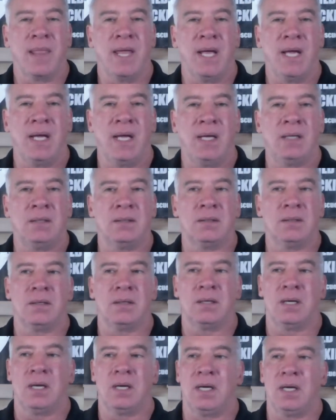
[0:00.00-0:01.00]
And
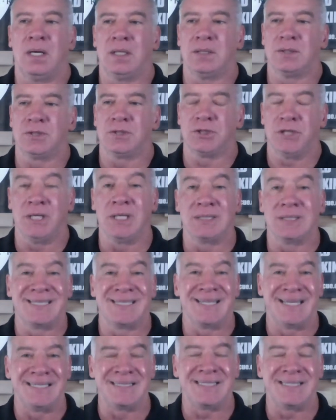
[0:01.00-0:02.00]
Sheila
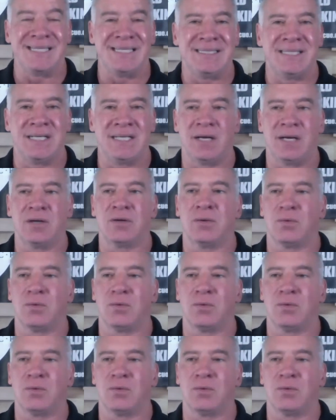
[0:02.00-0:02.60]
Zielinski did a